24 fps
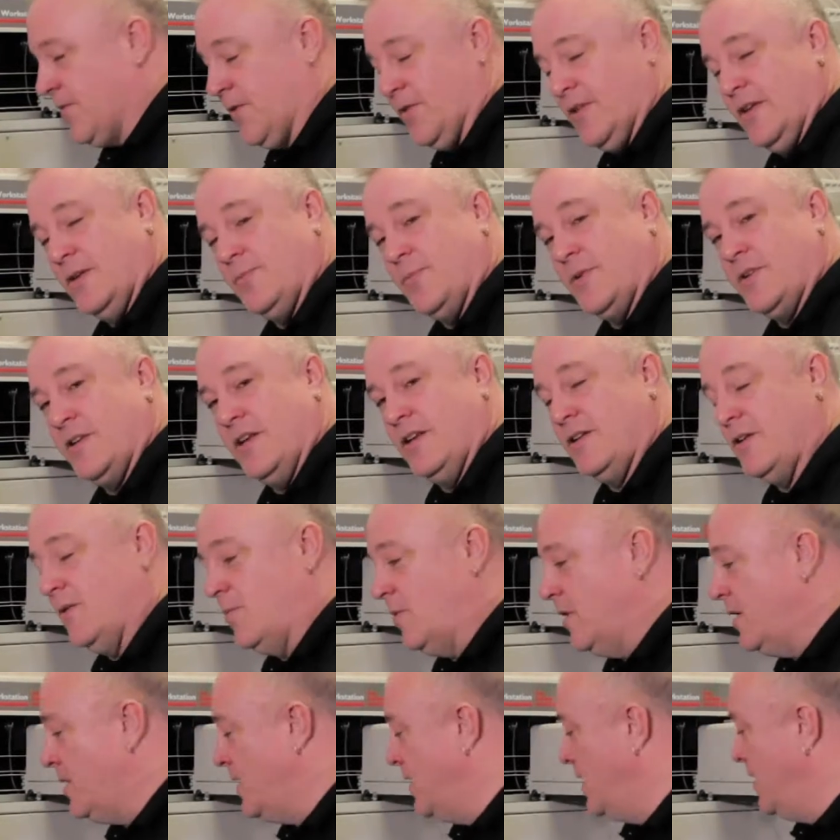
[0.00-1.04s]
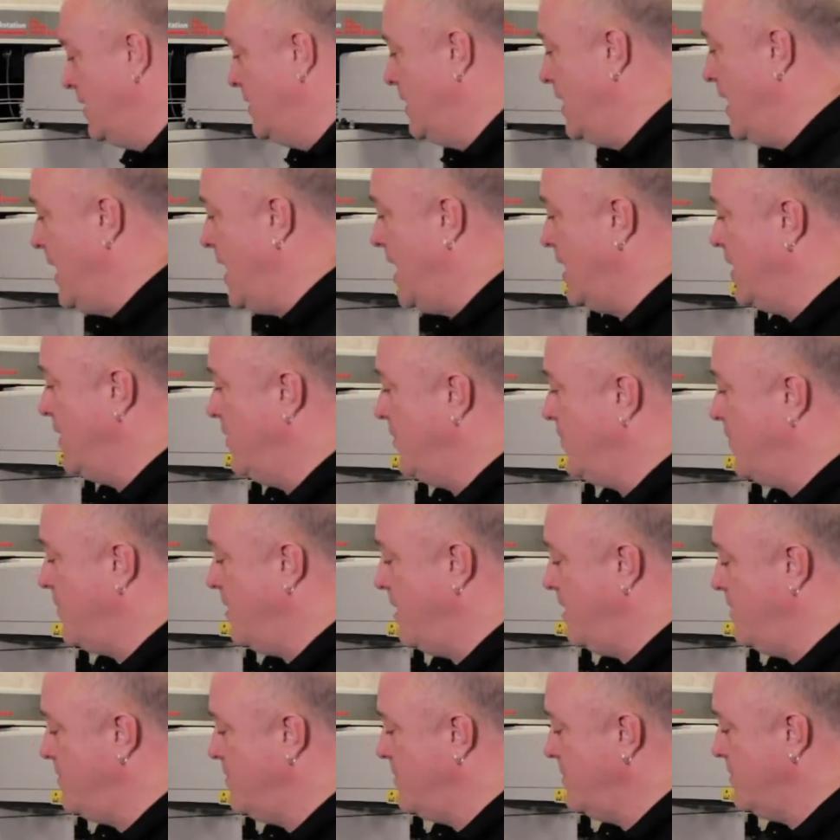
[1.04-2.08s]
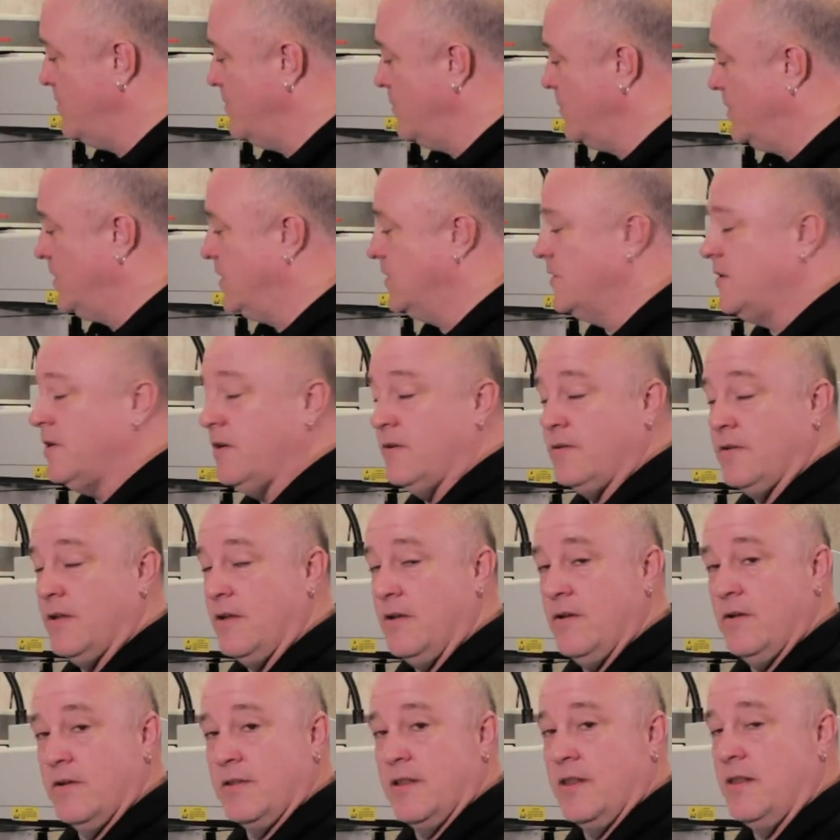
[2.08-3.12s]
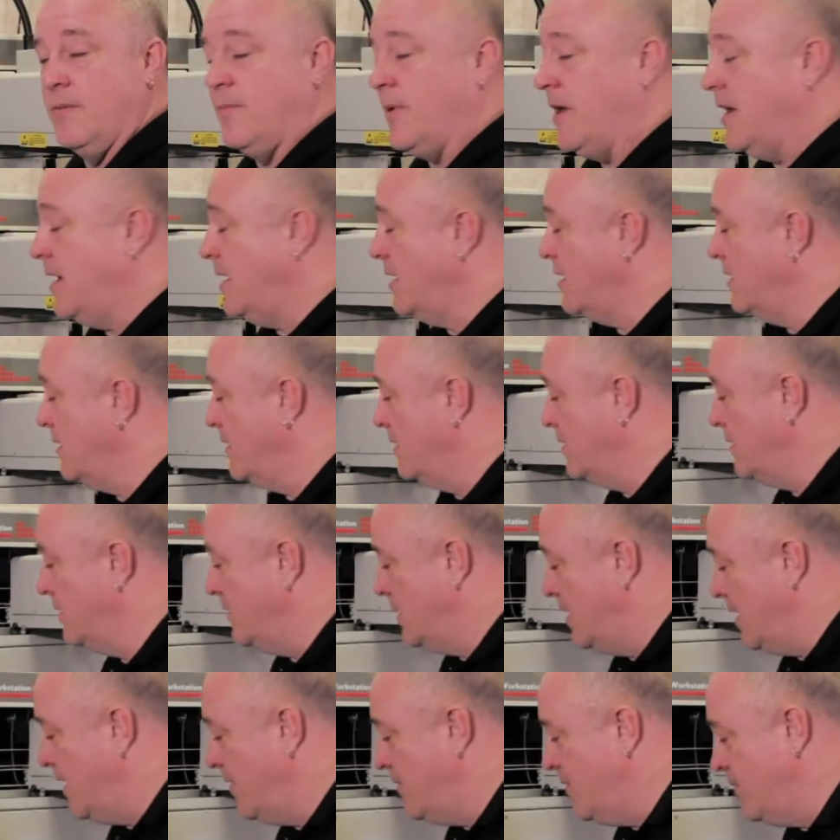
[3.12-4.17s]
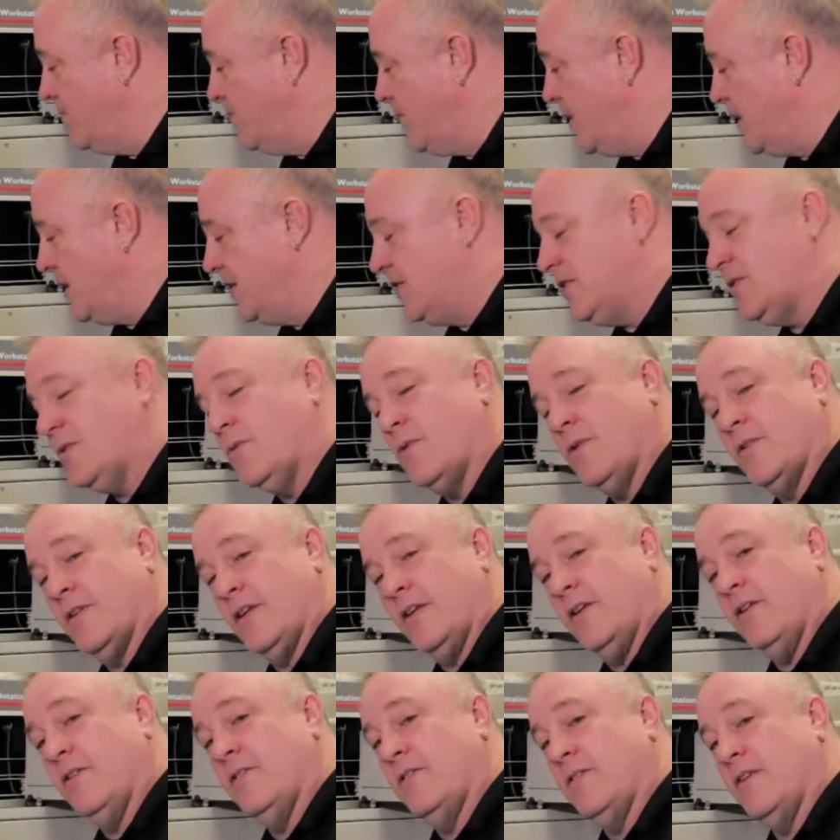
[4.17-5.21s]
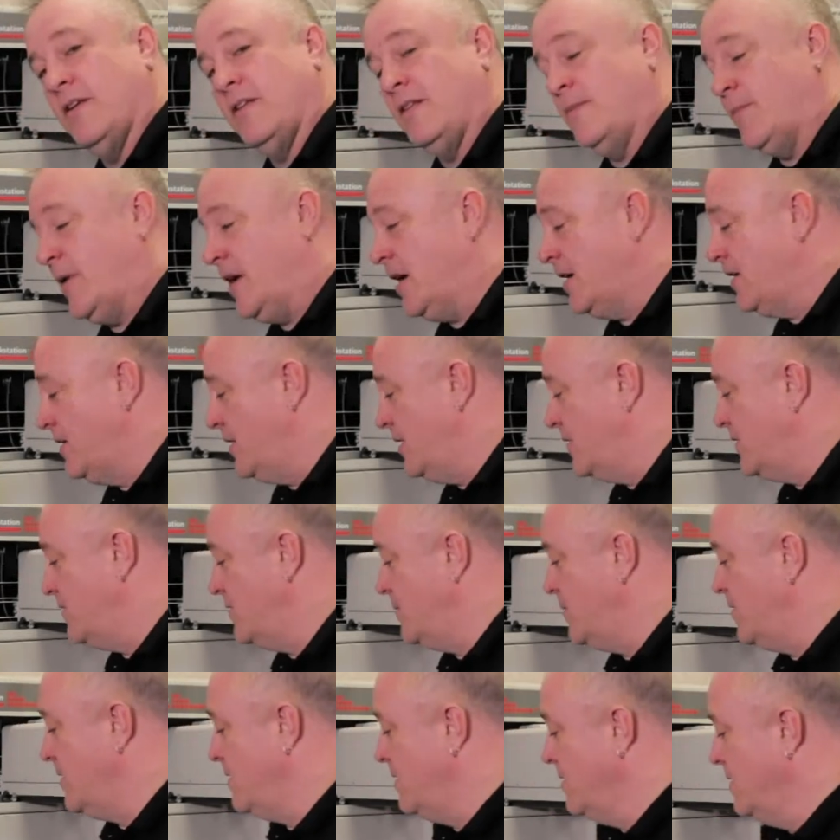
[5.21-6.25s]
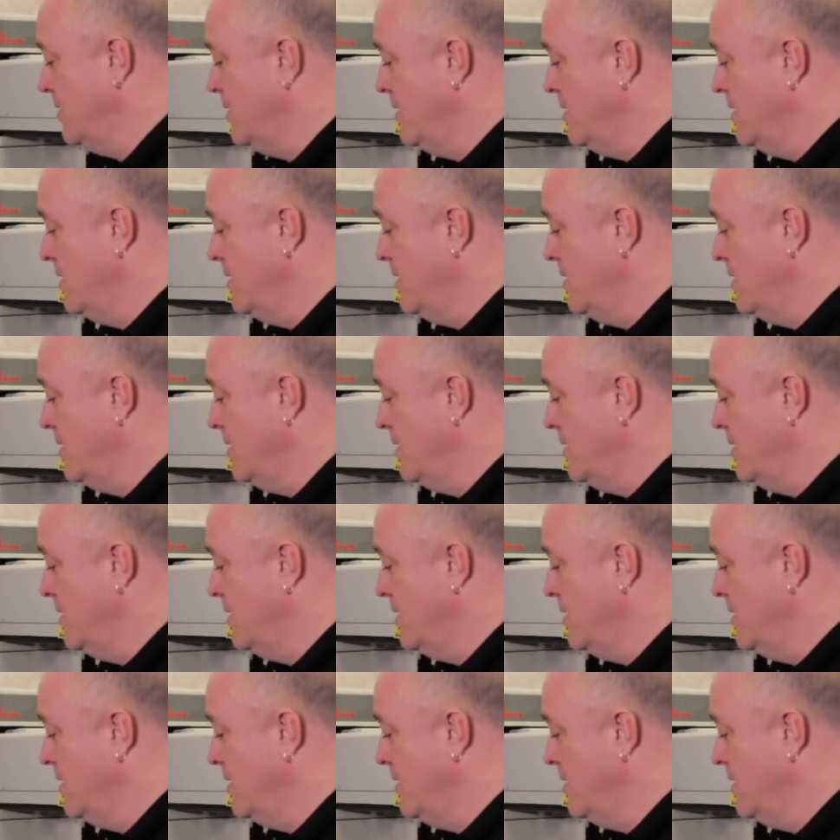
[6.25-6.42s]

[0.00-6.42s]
for this procedure, we're going to need the Accu-Frame, which is usually hooked in the back. Everybody stores it usually in the back of the instrument.